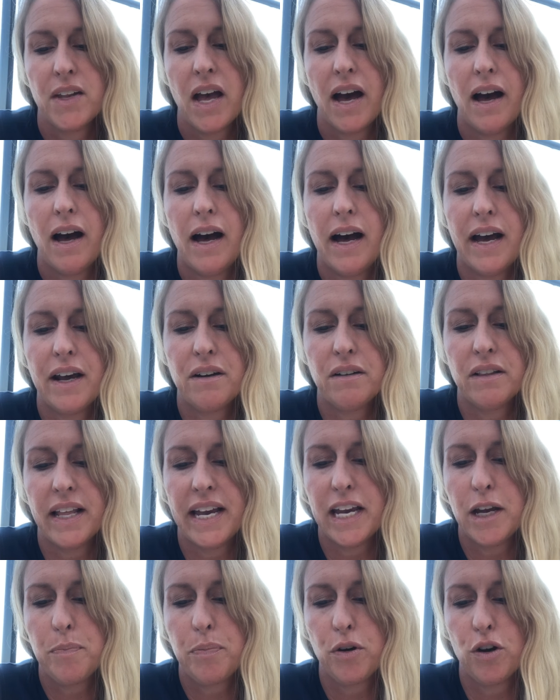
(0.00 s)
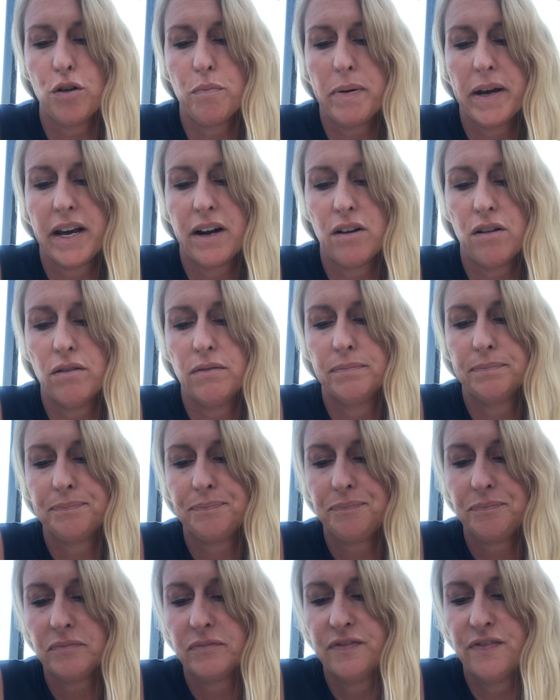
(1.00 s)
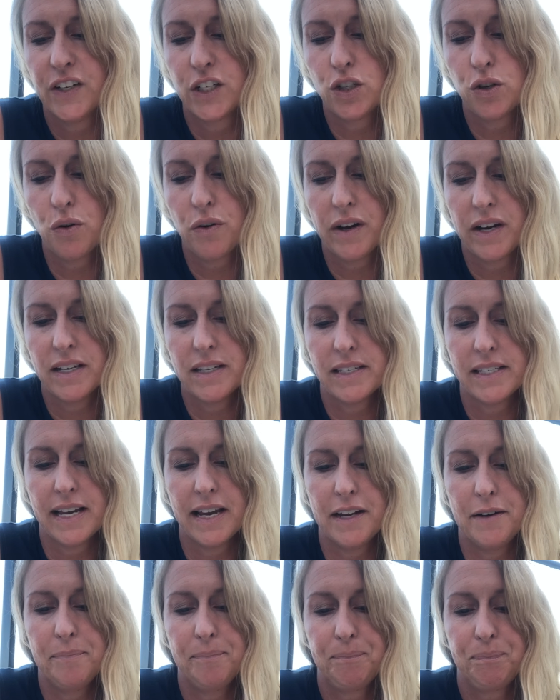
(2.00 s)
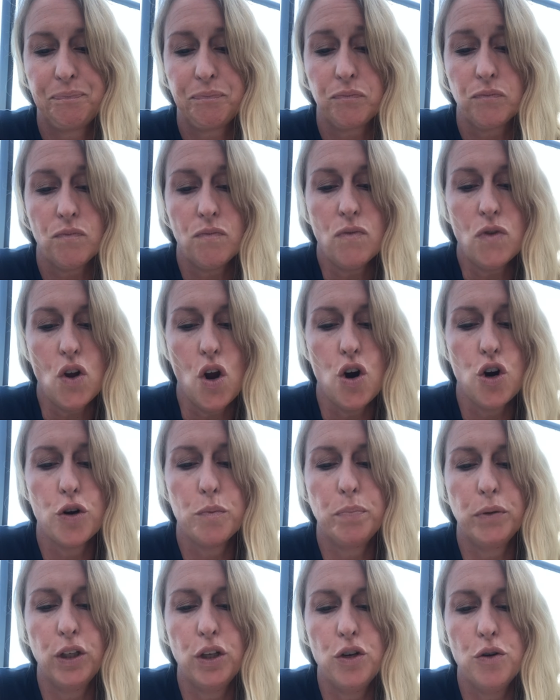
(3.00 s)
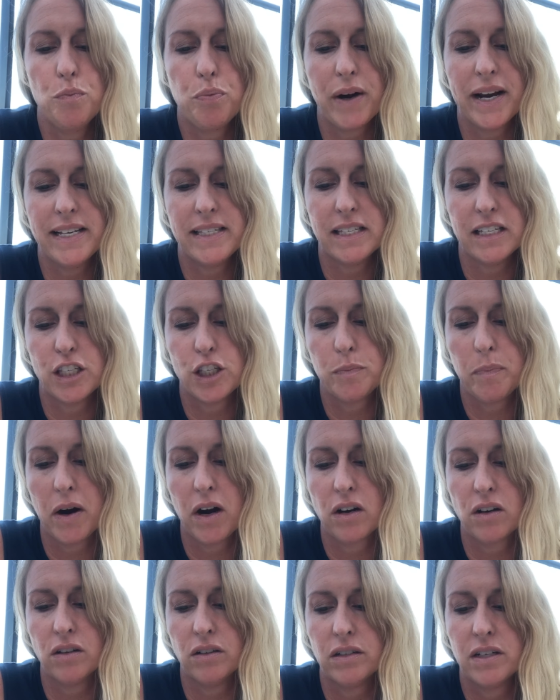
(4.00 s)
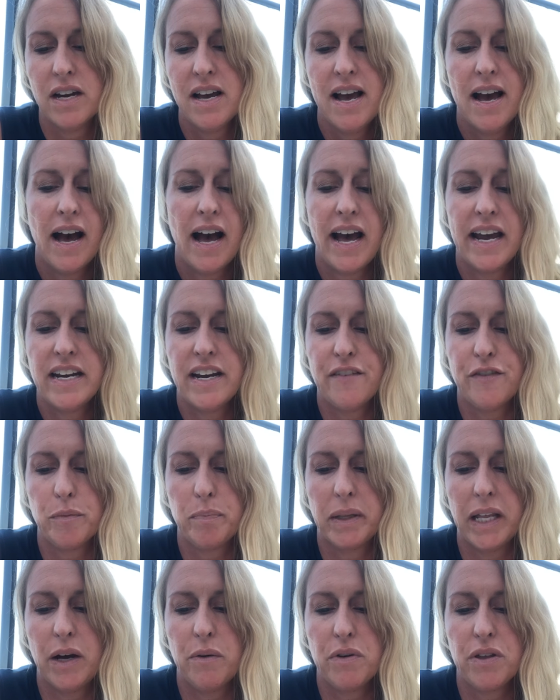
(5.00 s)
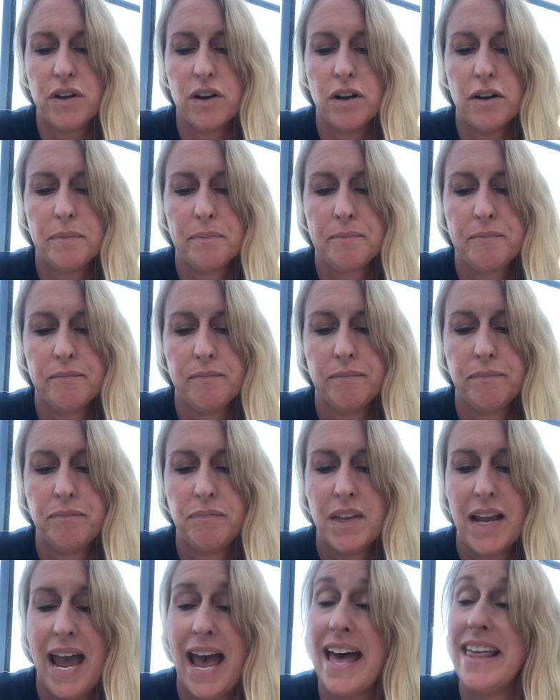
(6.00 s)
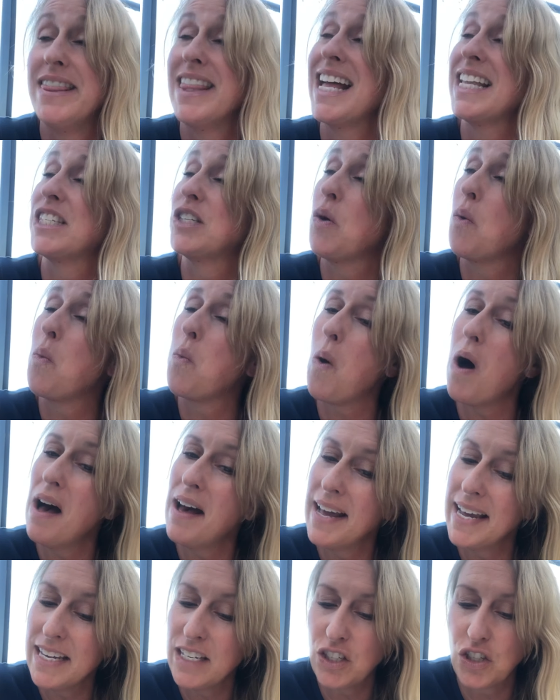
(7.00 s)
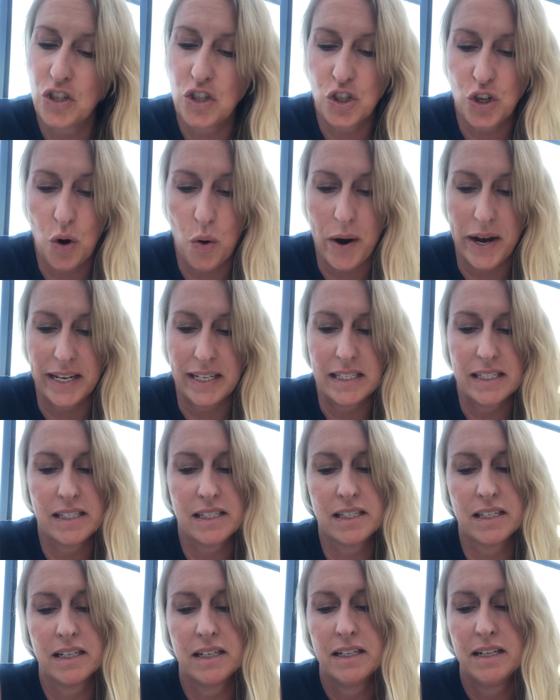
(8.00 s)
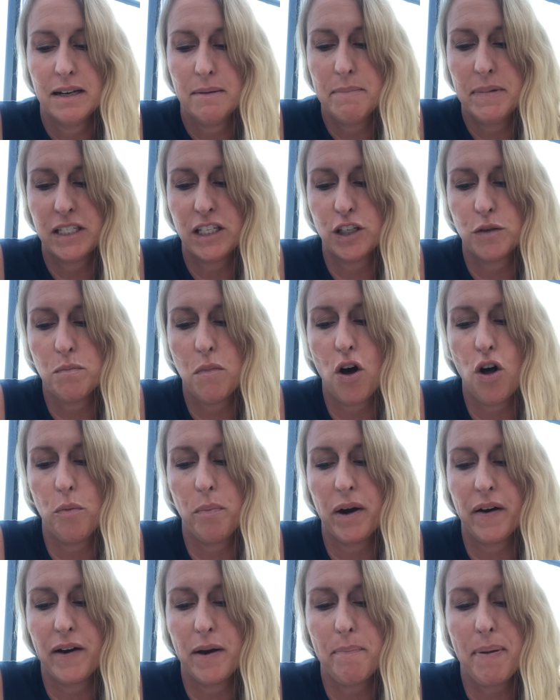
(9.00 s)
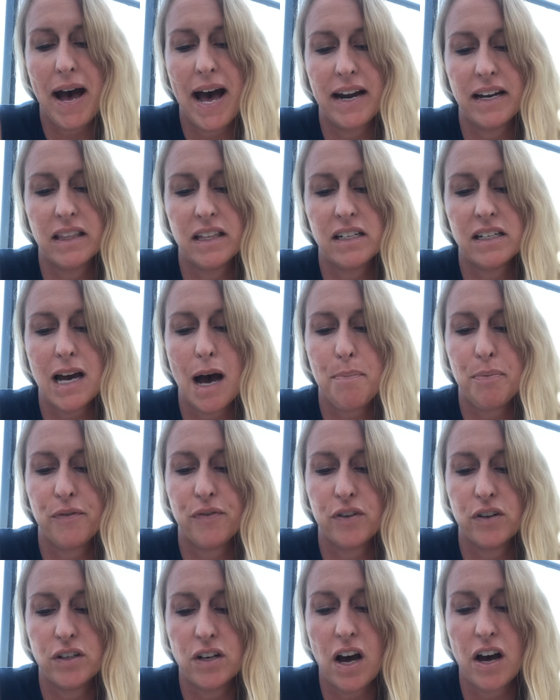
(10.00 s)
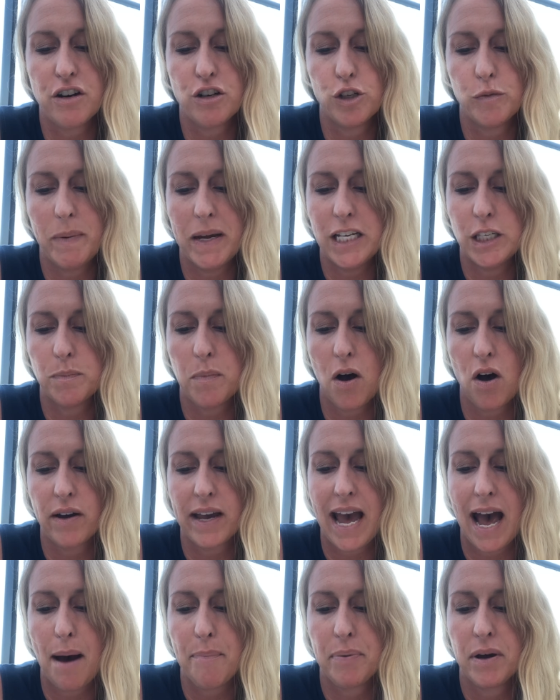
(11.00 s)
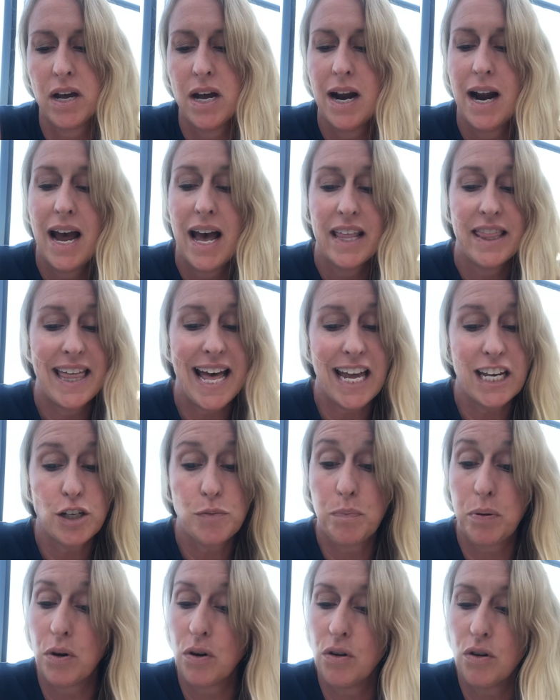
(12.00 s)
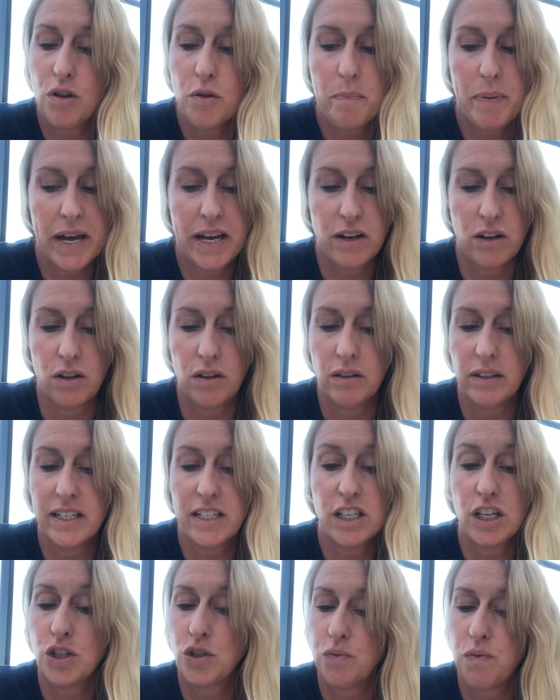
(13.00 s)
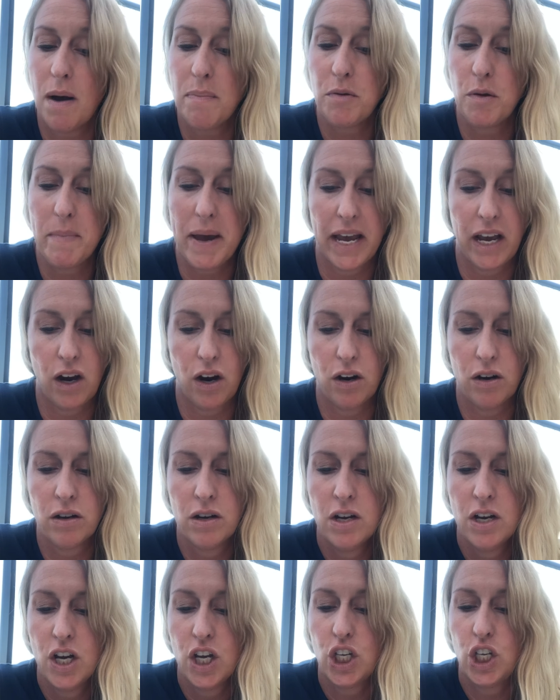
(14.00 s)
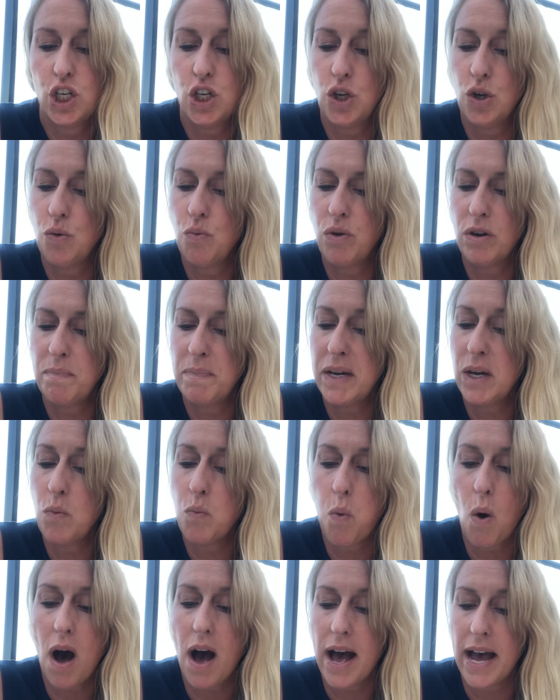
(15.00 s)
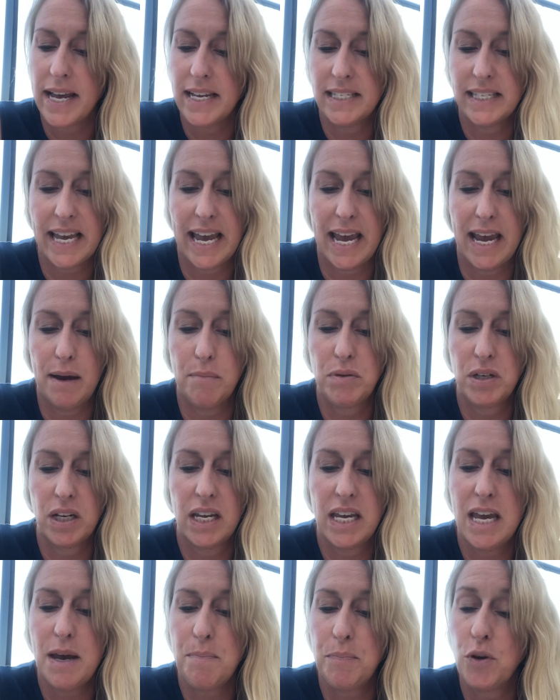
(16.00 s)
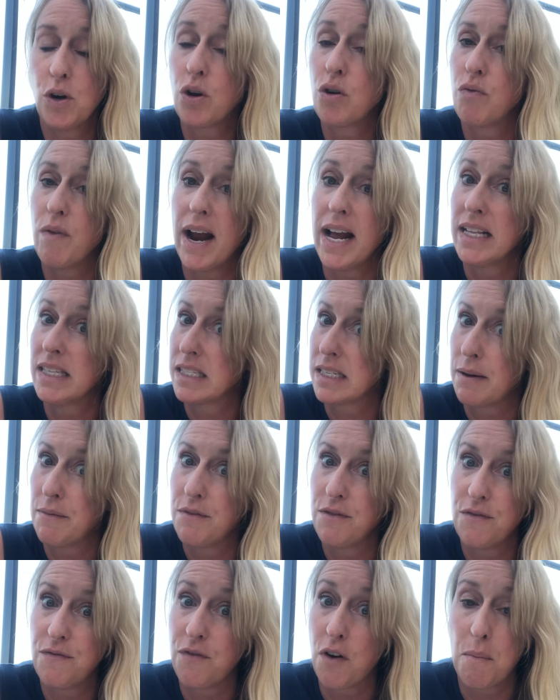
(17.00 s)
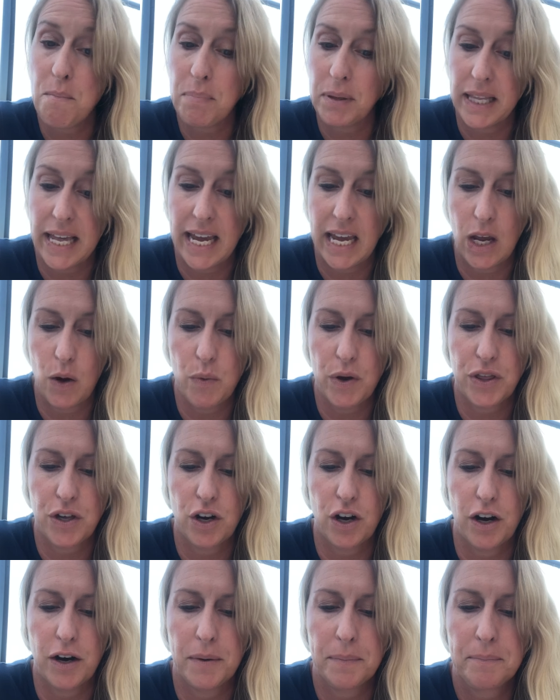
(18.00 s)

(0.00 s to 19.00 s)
"I don't like Pearl Petal," Victoria said. Her blue braces sparkled. "I never play with her." "And that's a wise choice." Mrs. Mulberry patted the top of her daughter's baseball cap. "That Pearl Petal is a troublemaker. You would be wise, Abe, to keep your grandson from playing with her."